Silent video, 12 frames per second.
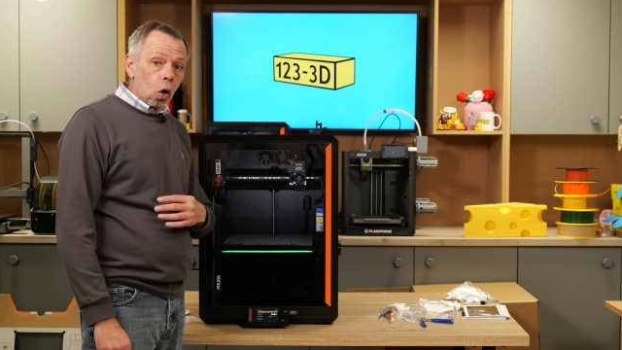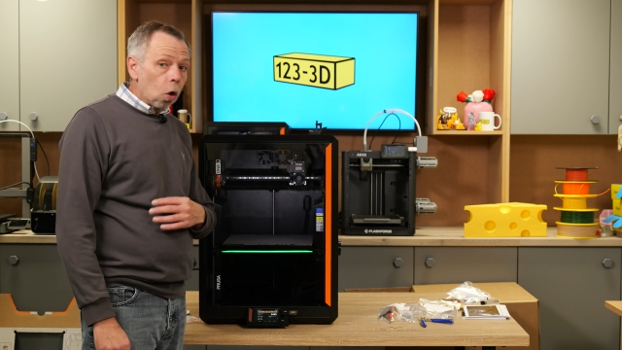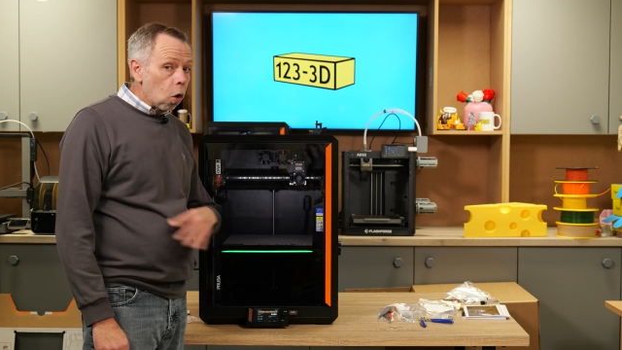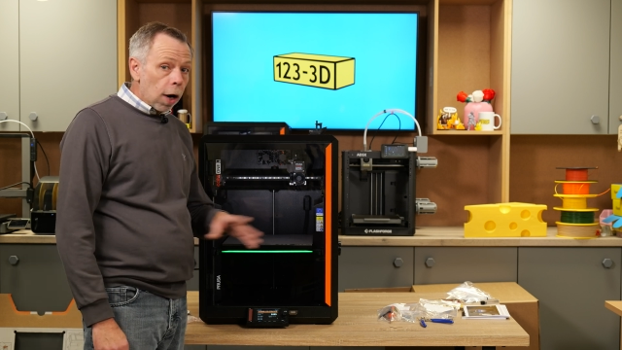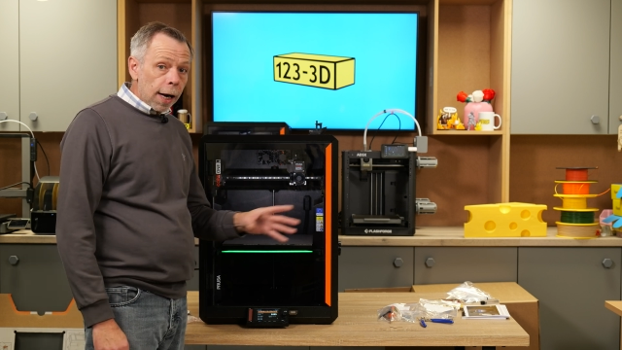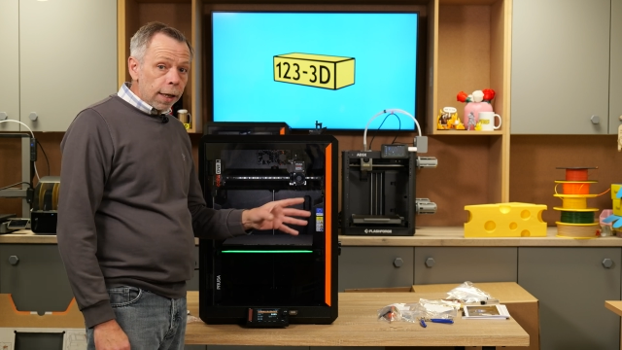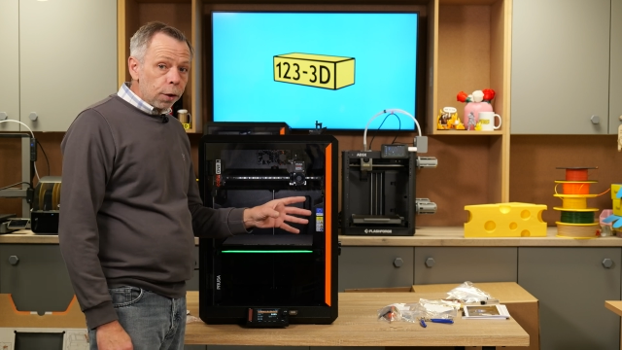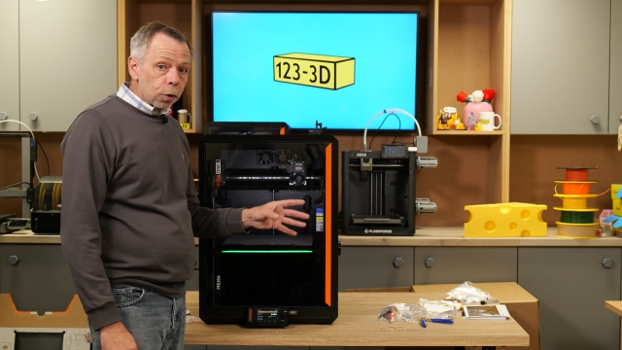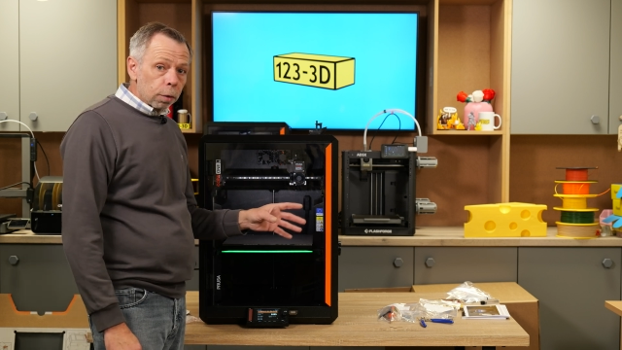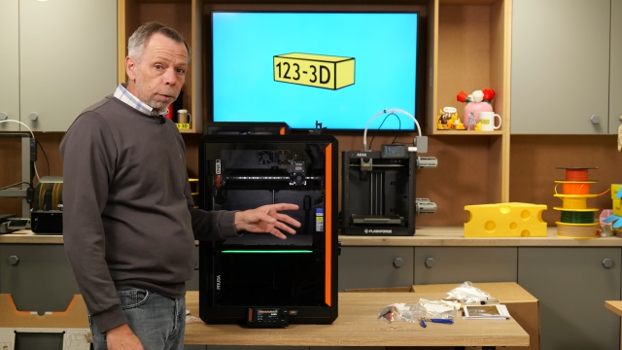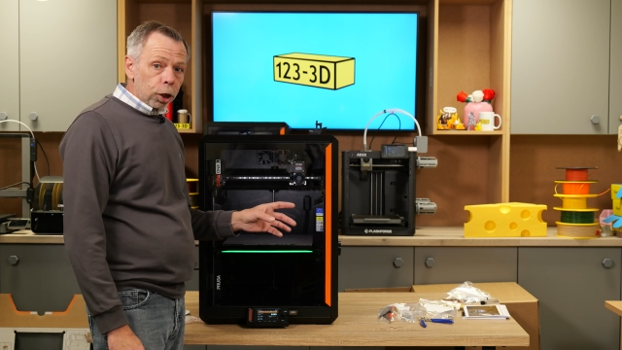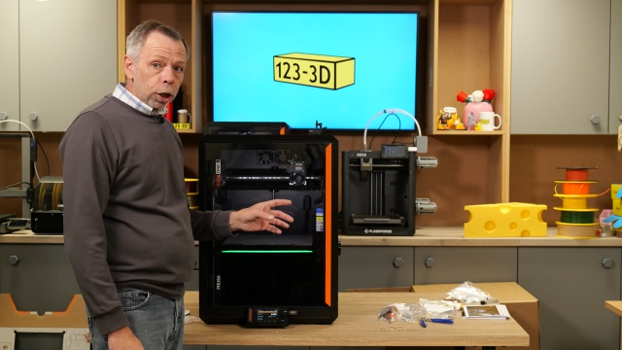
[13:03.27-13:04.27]
or any
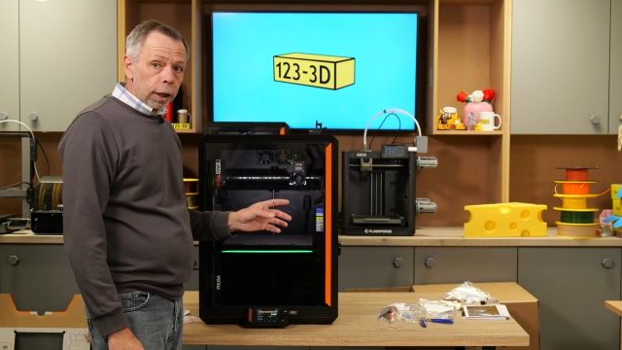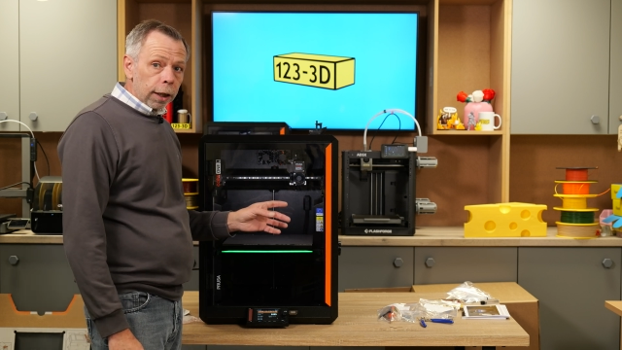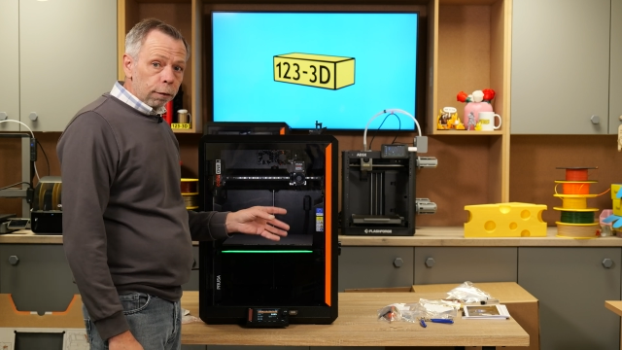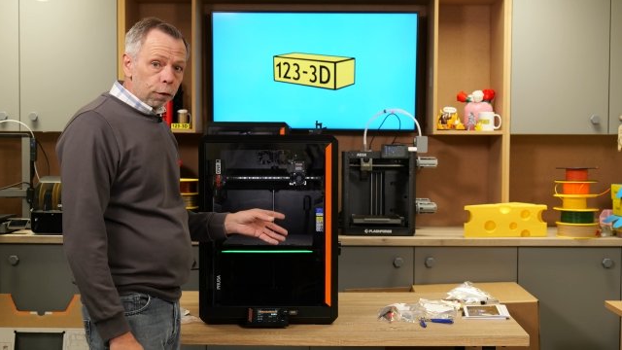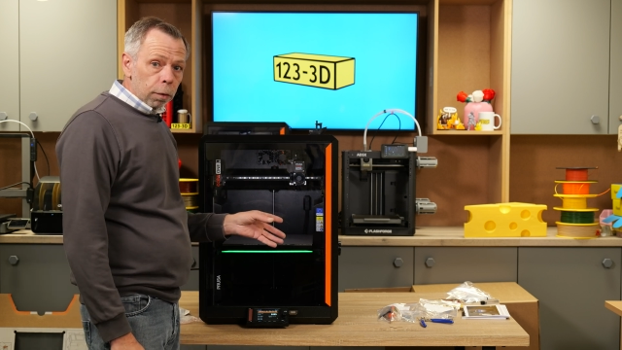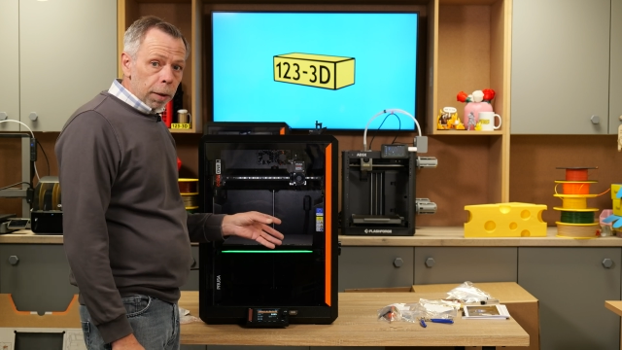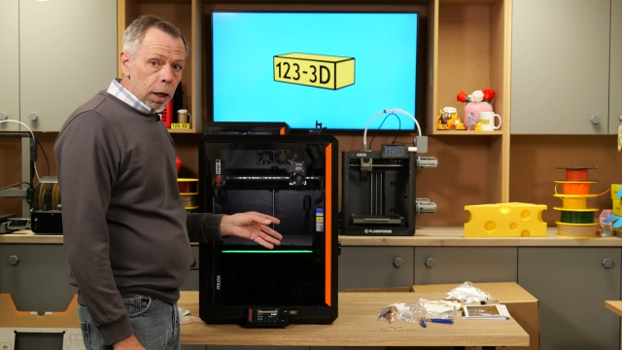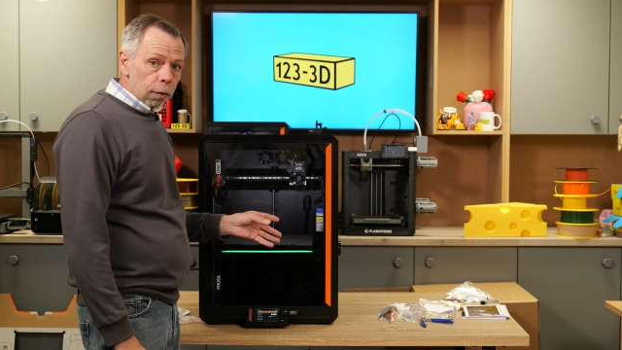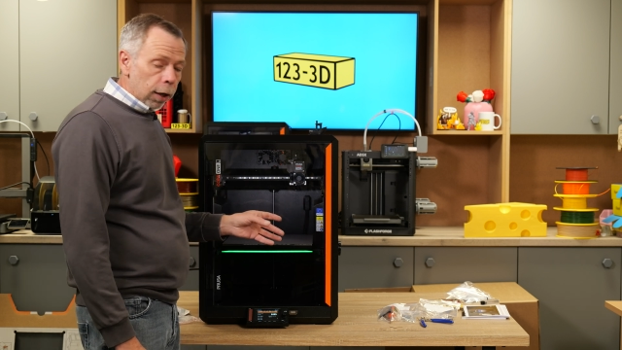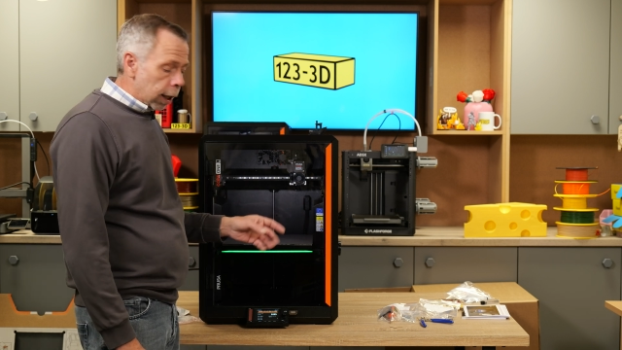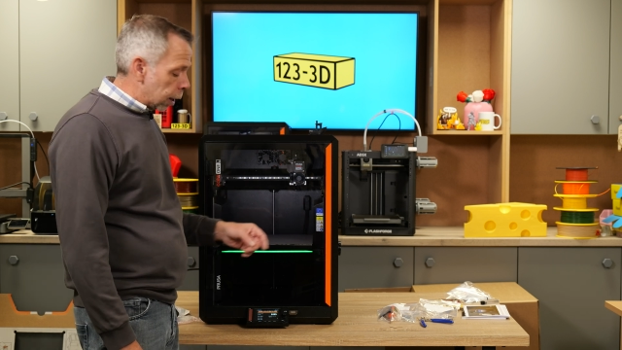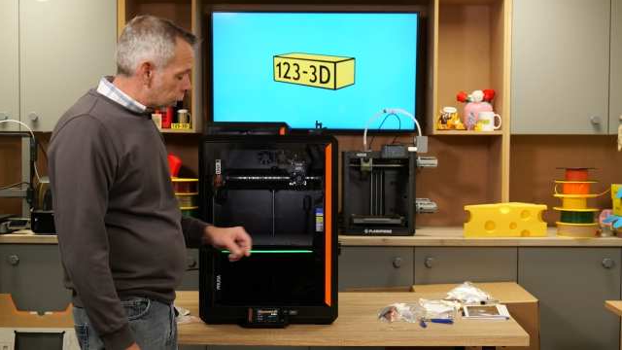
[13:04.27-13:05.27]
other machine from our
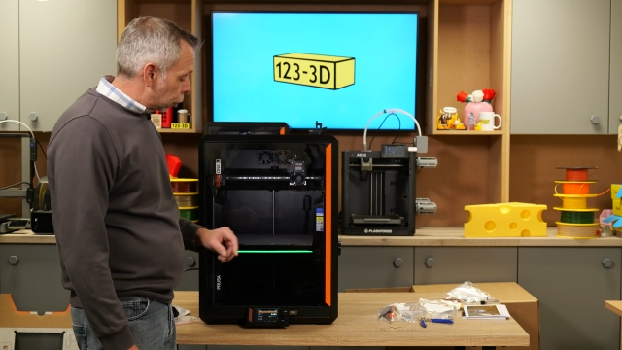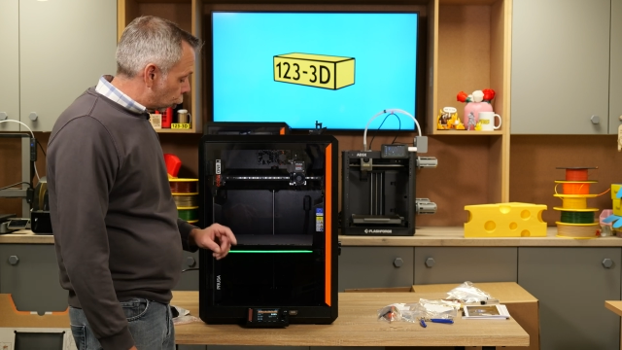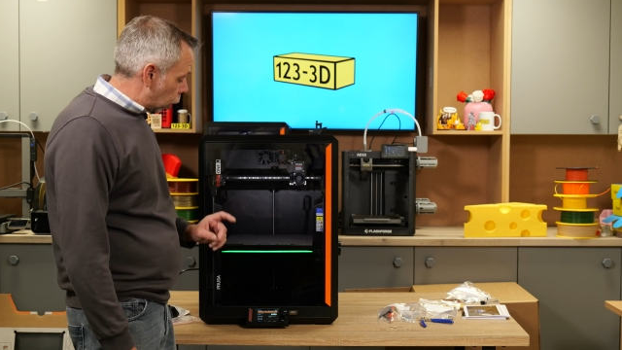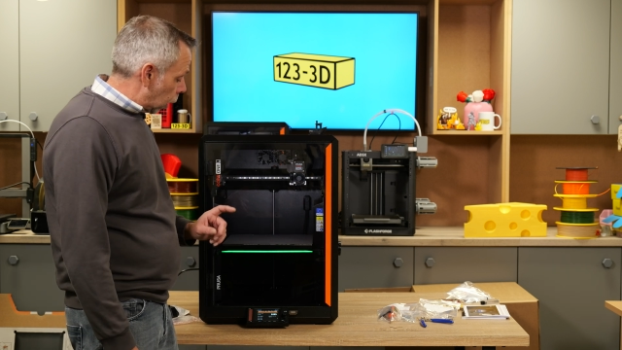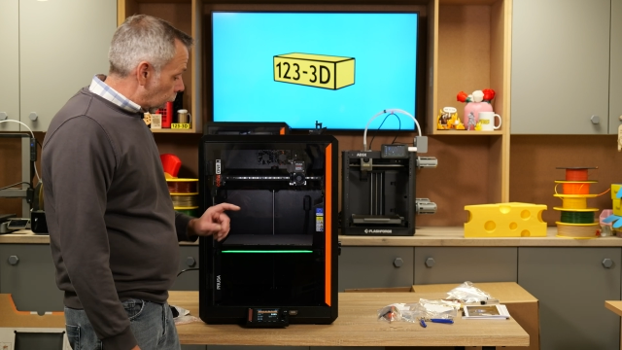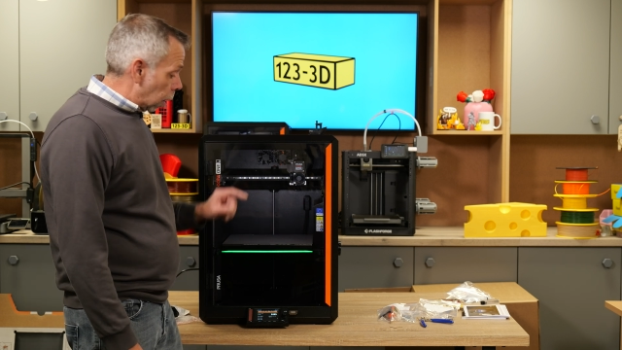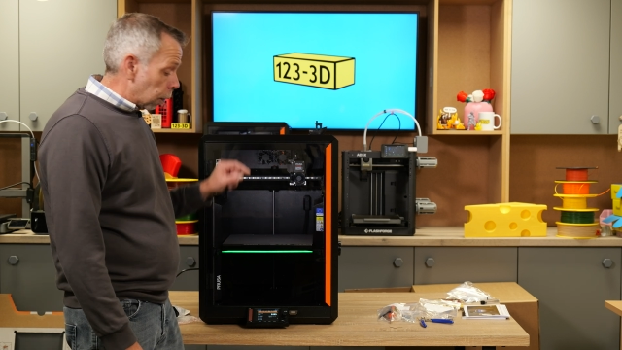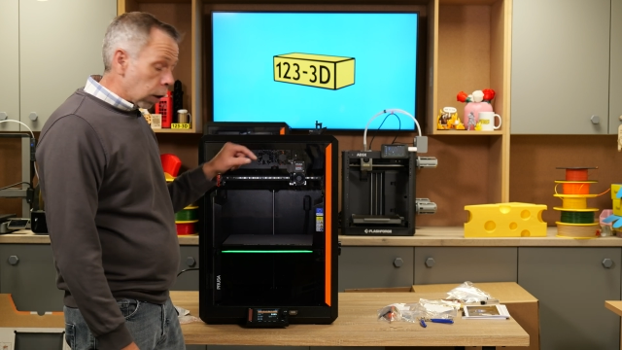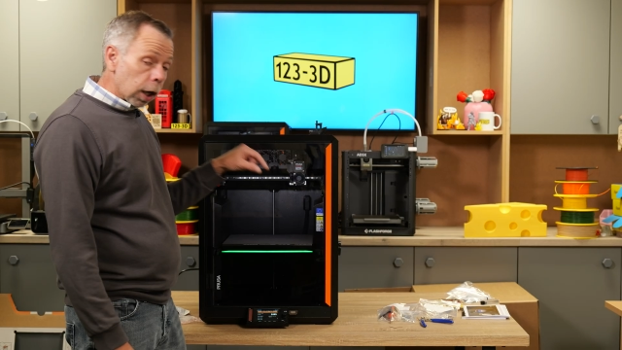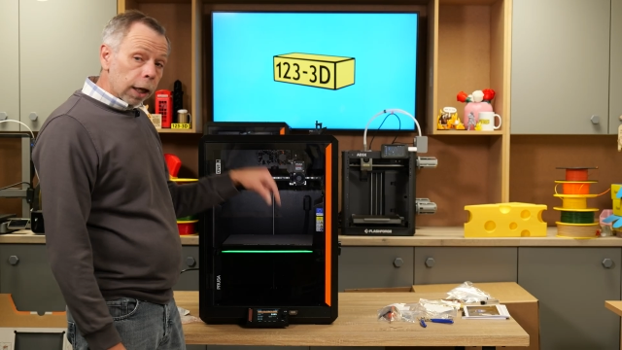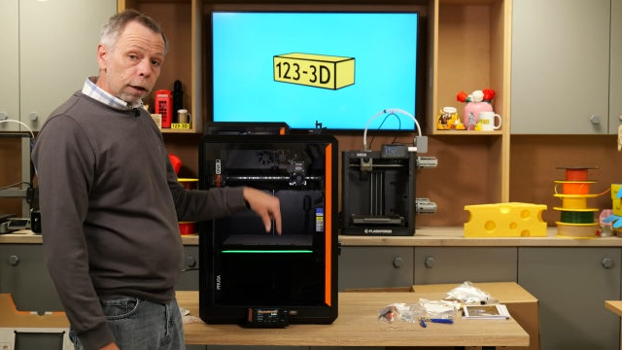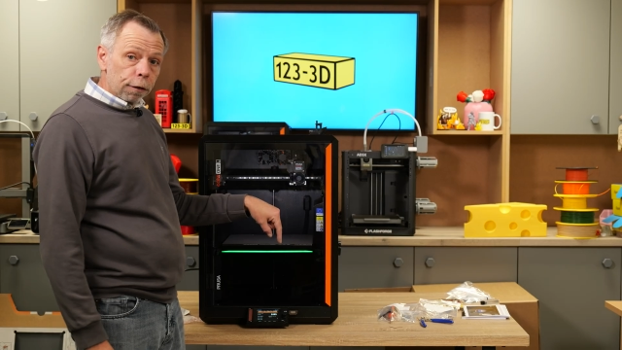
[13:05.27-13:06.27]
range.
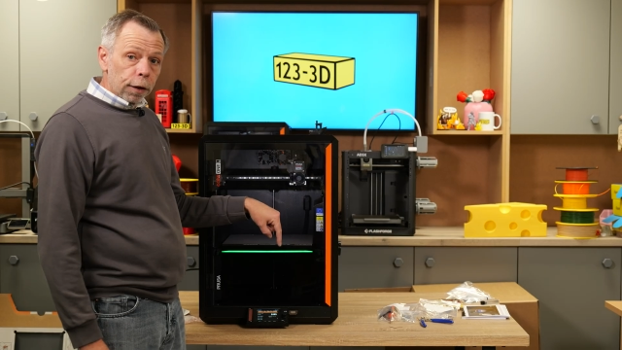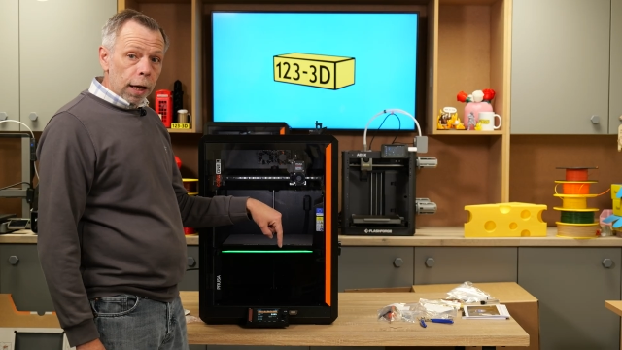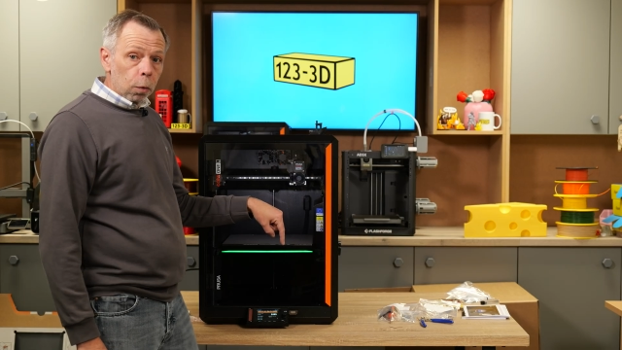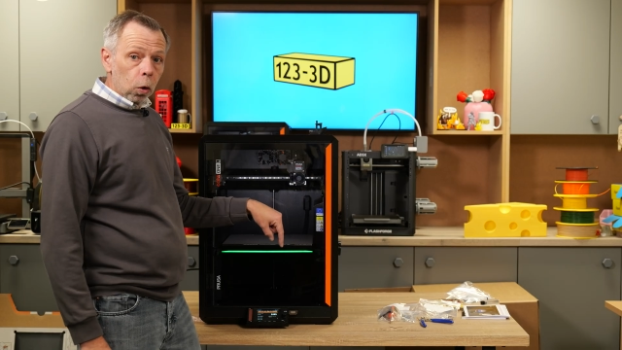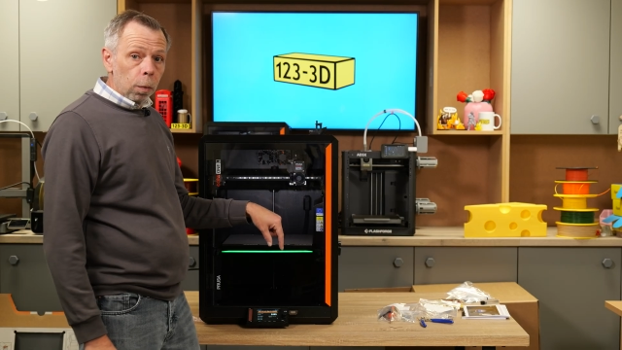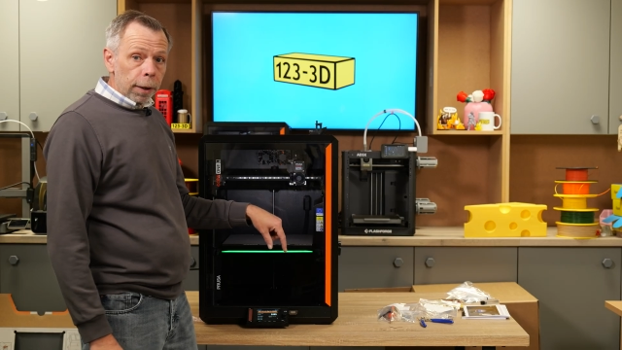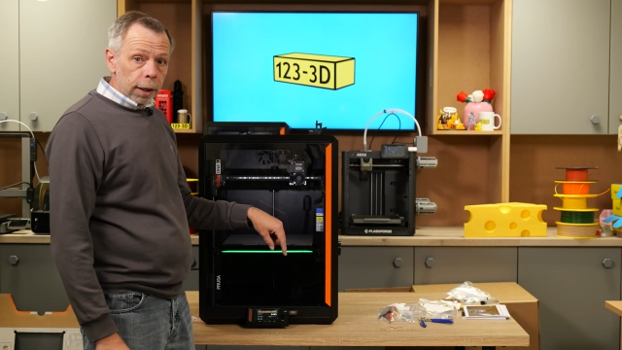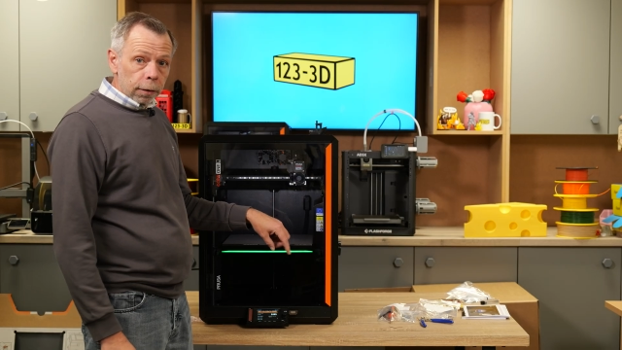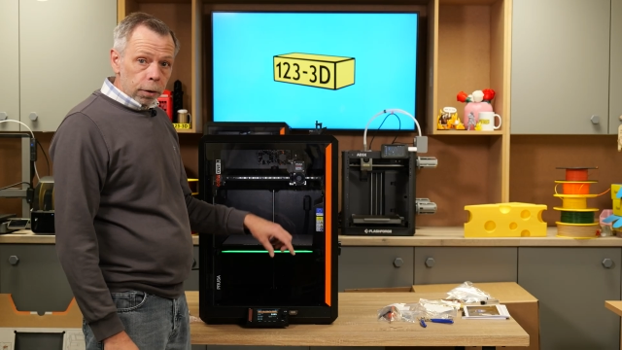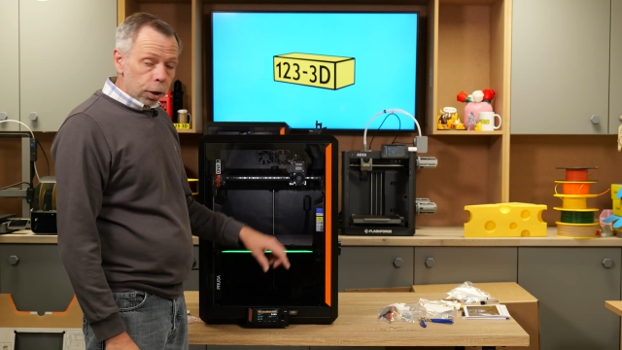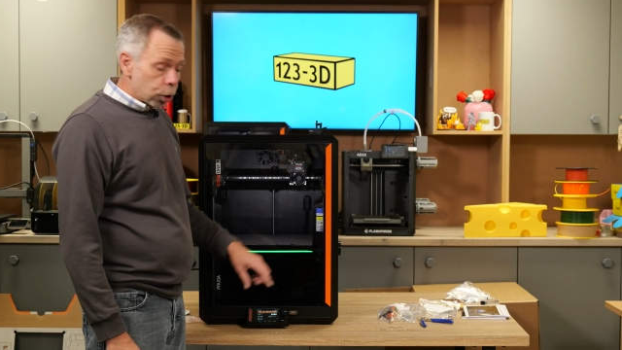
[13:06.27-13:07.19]
The link for that will be in the